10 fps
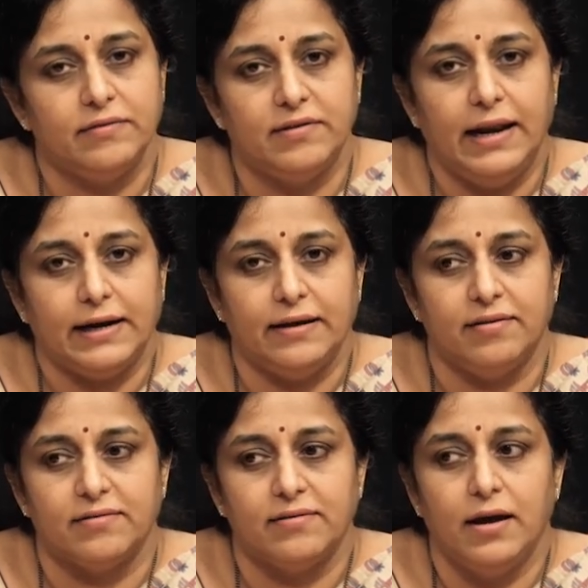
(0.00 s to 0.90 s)

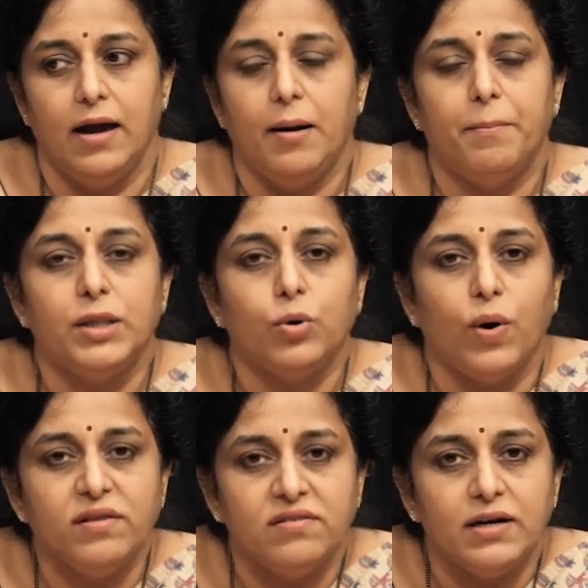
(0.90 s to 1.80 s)
selectins, but the
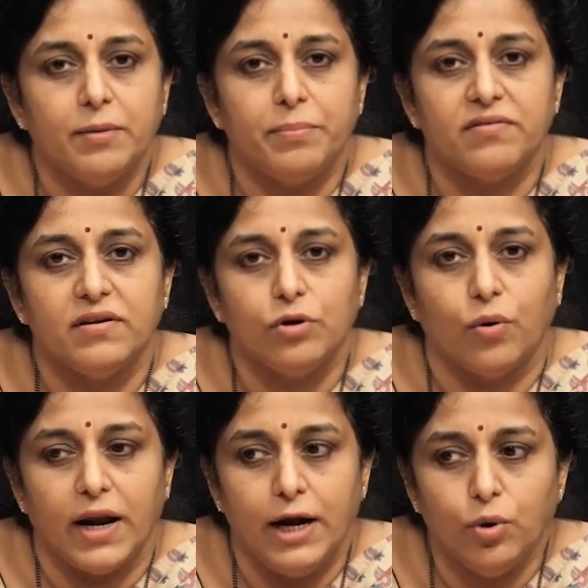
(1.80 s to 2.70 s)
ones that are present
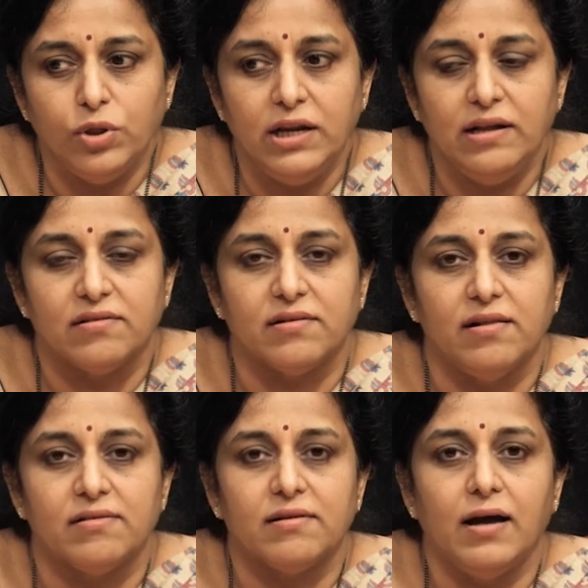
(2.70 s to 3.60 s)
on endothelial
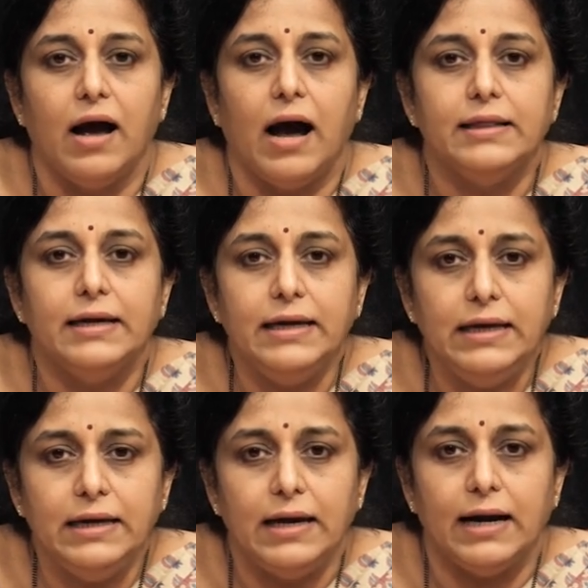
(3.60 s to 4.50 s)
cells are the
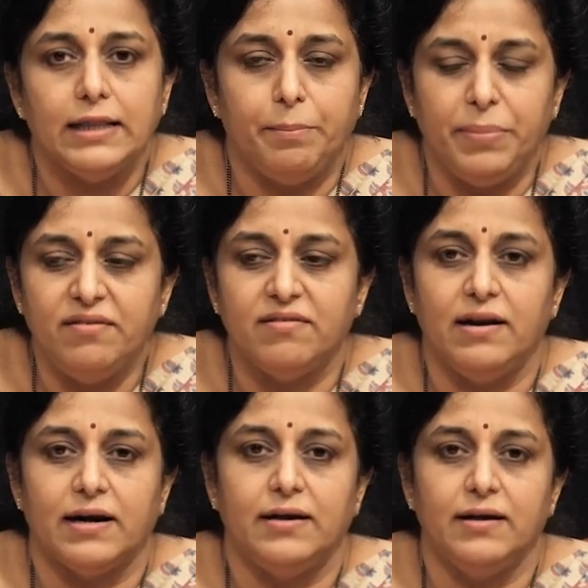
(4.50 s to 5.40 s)
E and the P
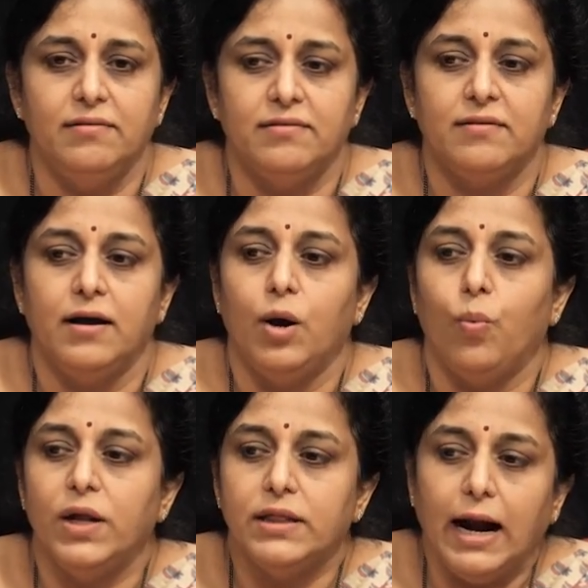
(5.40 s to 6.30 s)
selectins,
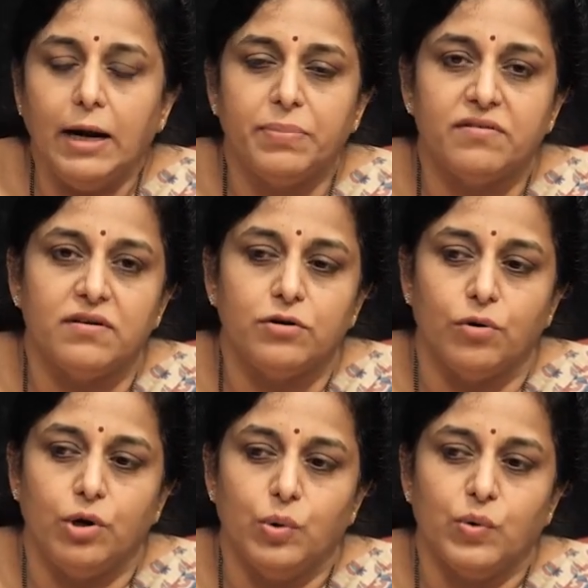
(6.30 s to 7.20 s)
while that
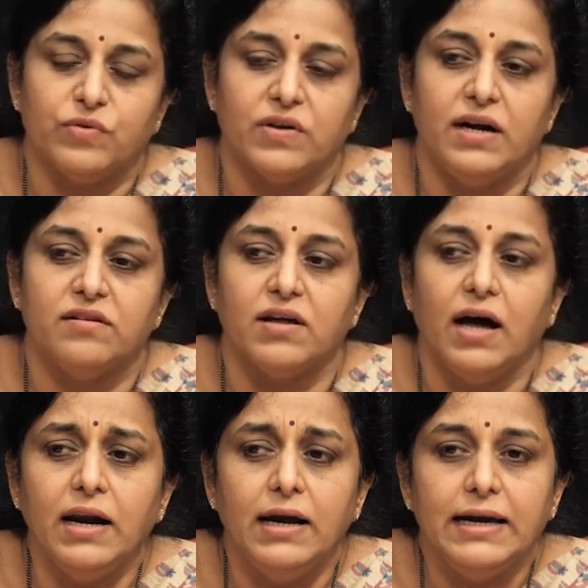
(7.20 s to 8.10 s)
present on leukocytes
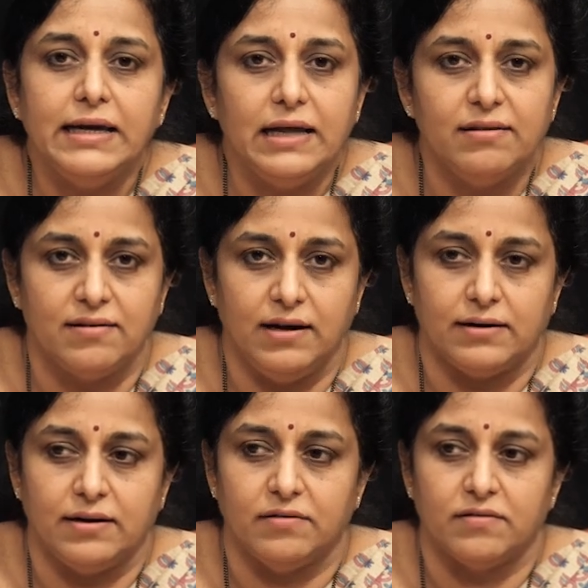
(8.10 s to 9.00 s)
are L
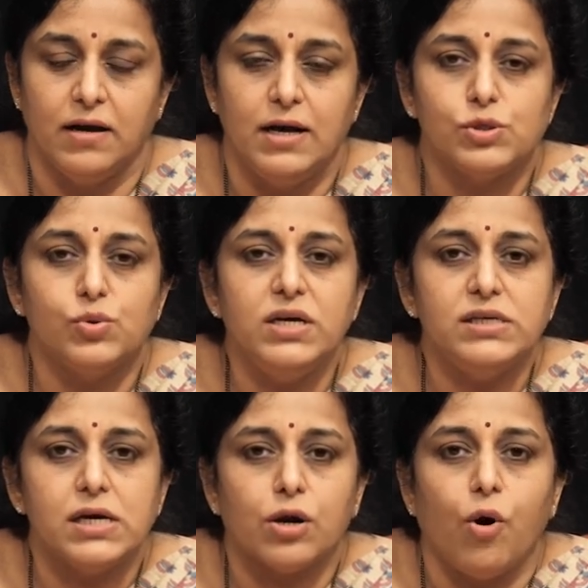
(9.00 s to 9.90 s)
selectins. So,
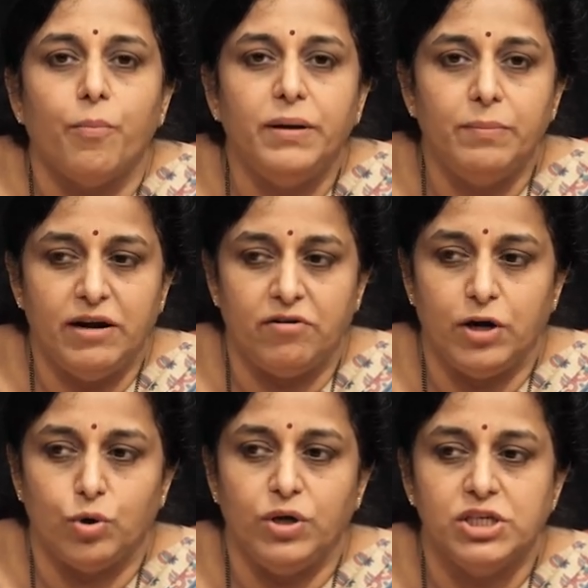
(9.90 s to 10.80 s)
these are
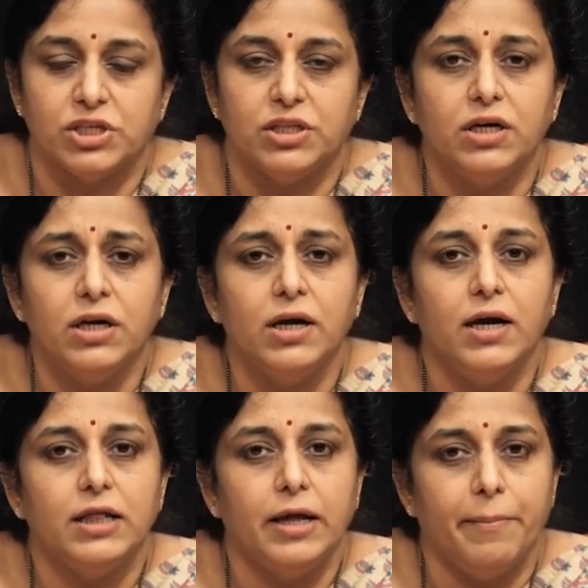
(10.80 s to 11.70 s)
complementary to each other,
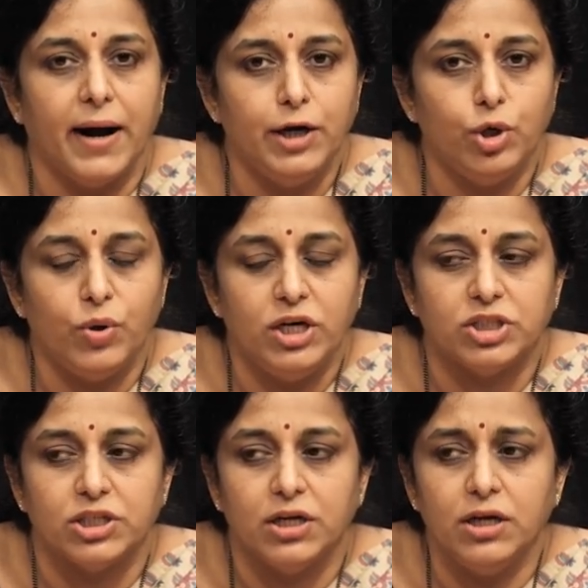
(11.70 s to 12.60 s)
they bind to
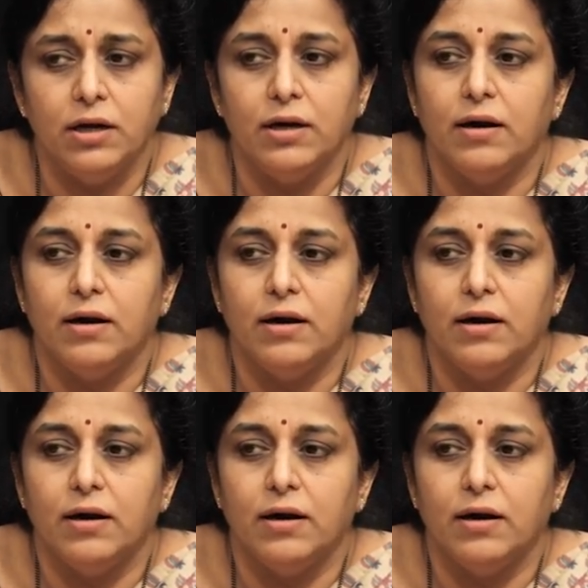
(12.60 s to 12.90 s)
each other,